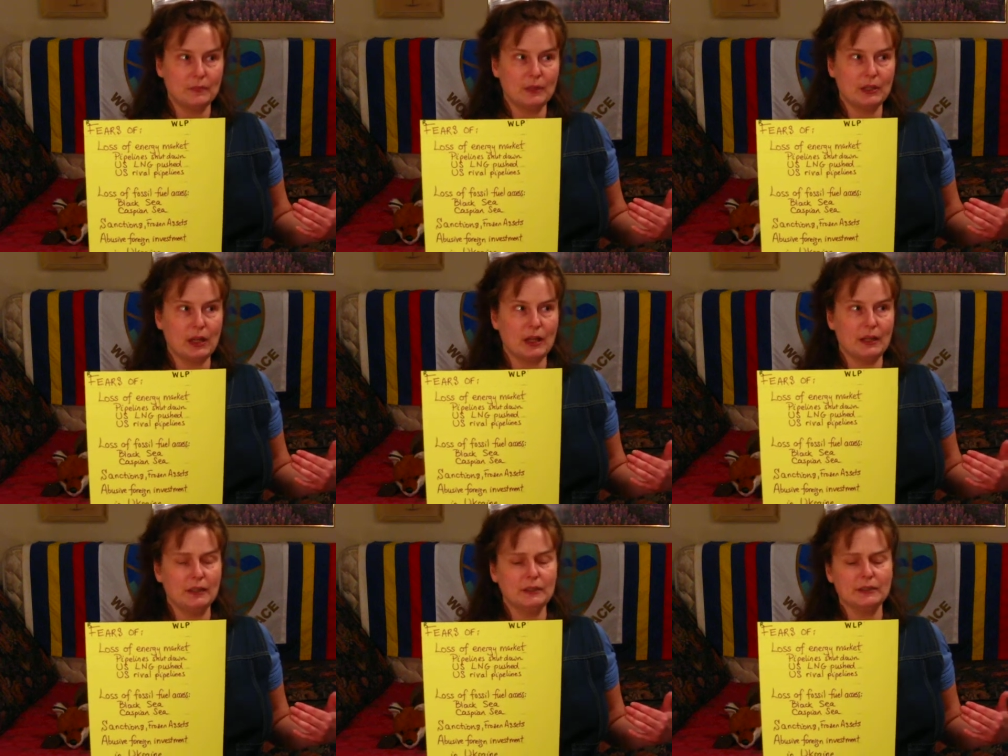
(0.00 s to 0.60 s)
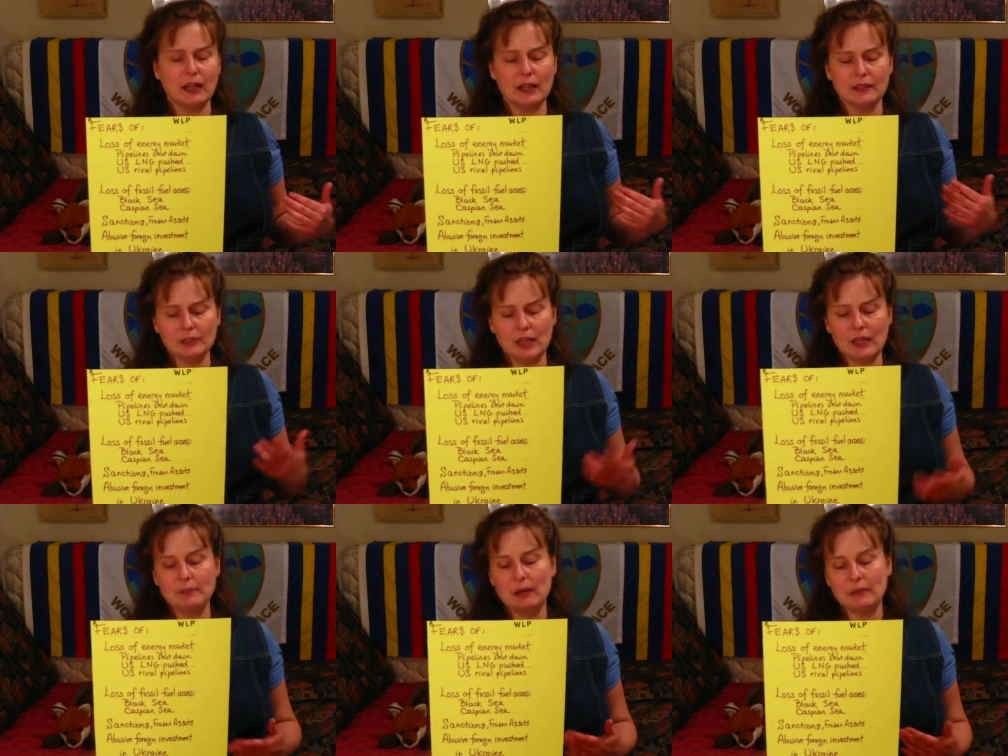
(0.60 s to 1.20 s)
but I'll
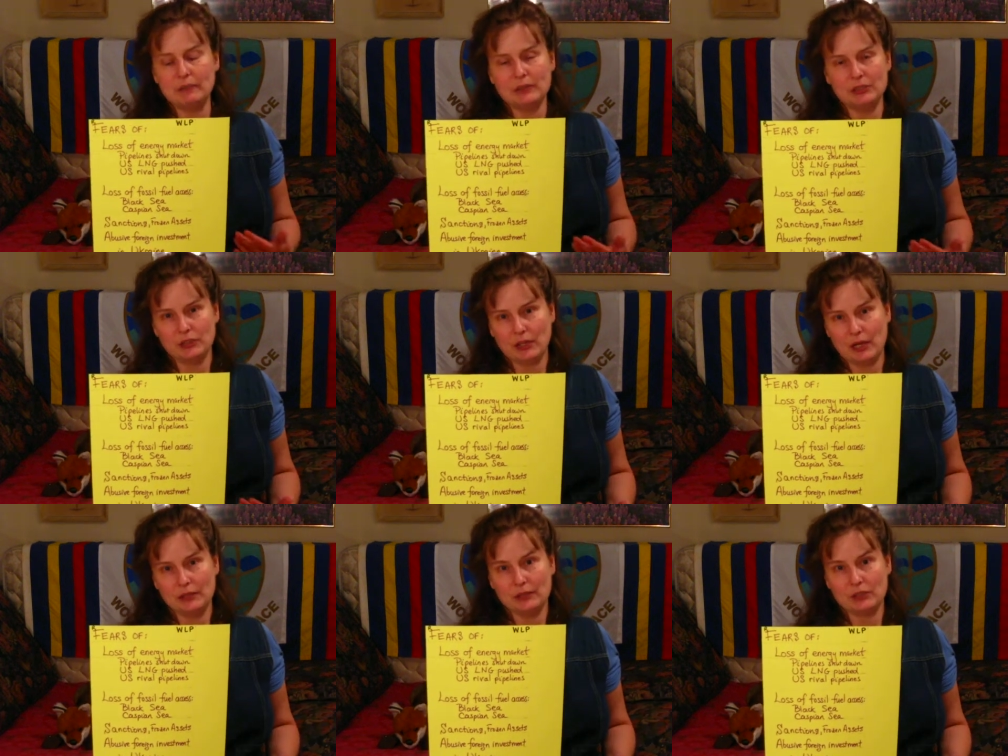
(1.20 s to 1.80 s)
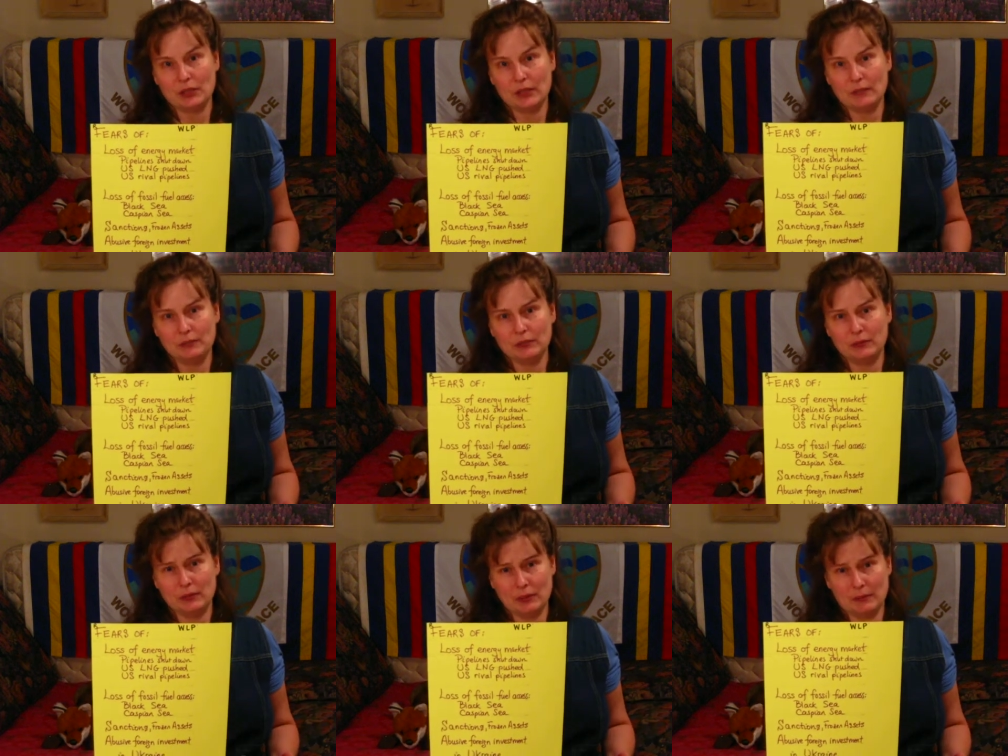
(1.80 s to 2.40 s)
type up a transcript
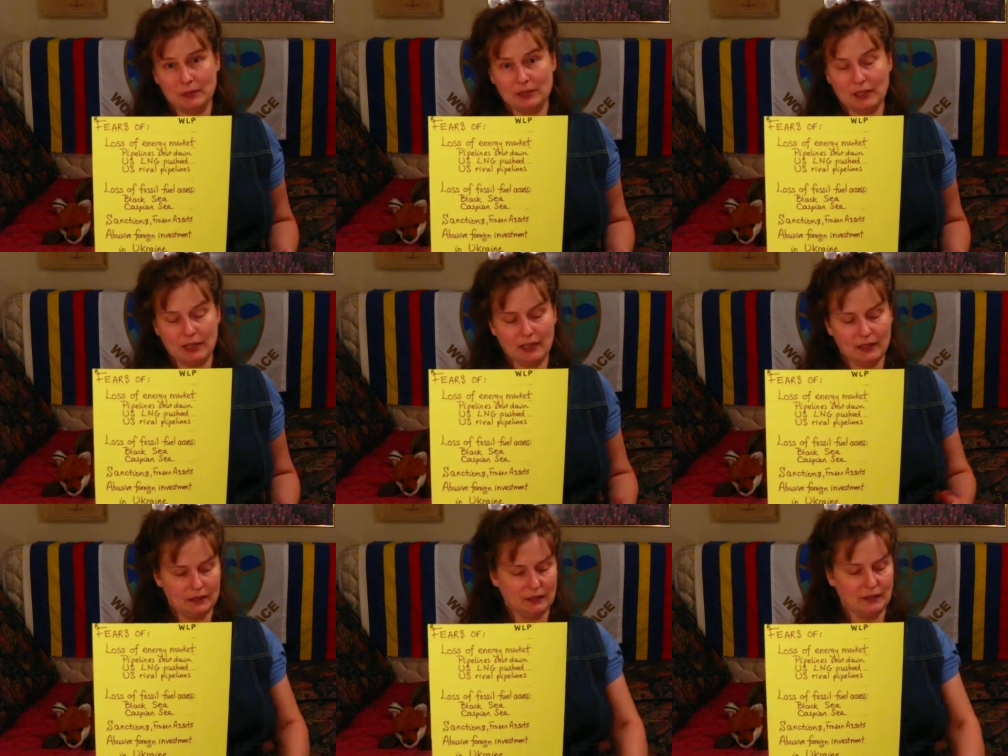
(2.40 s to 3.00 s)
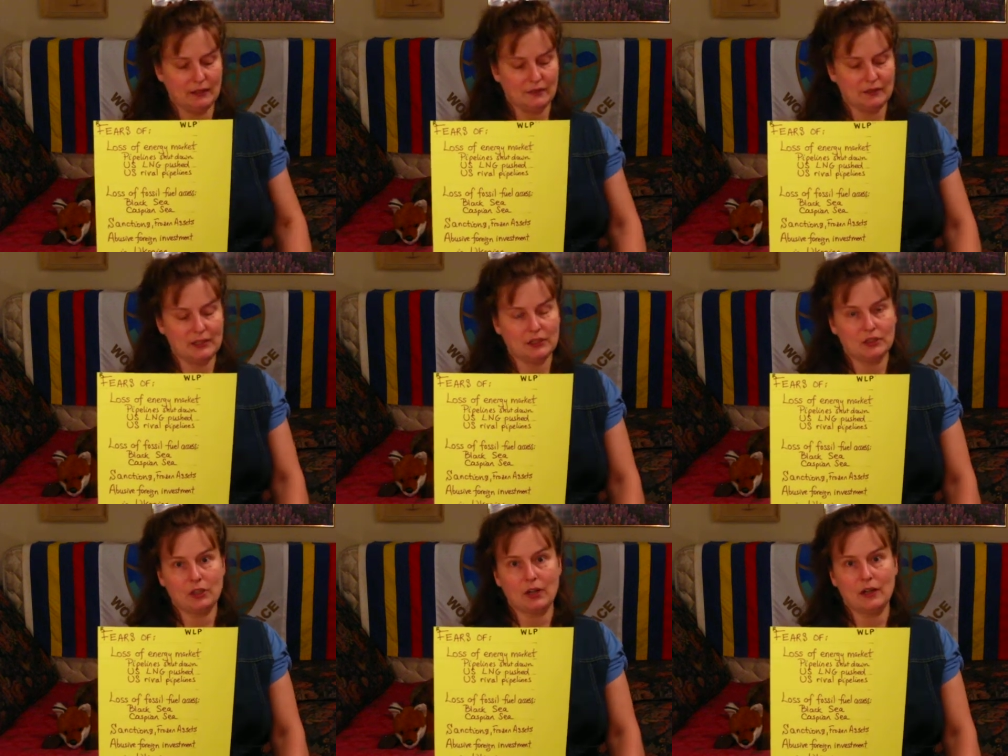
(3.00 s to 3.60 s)
of what I'm saying and of
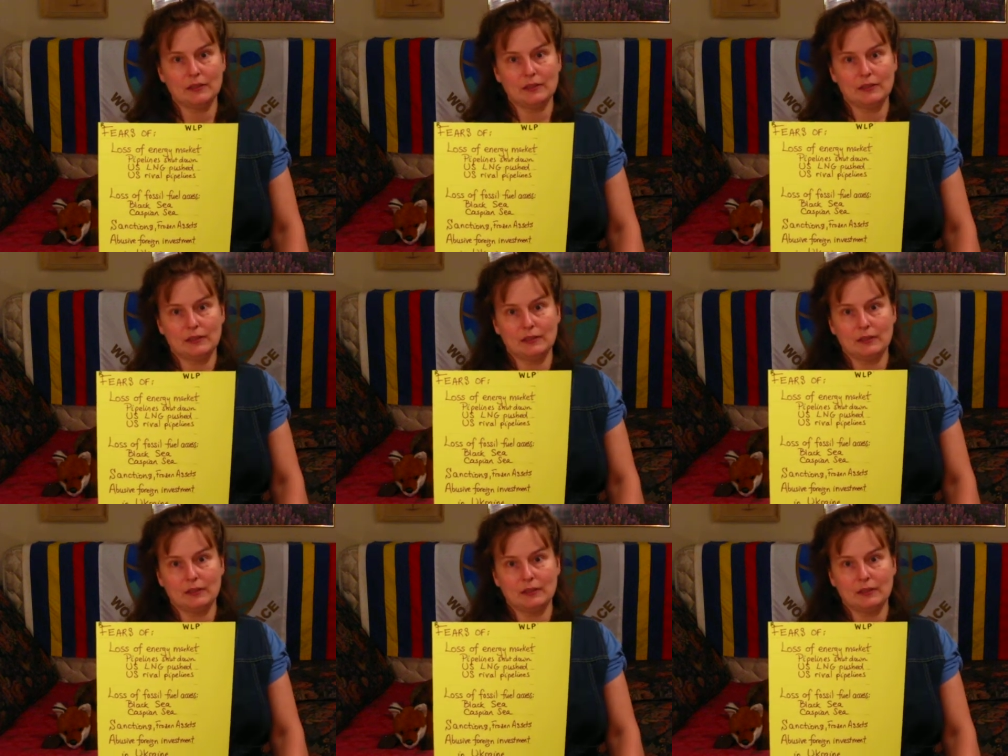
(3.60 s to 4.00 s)
these charts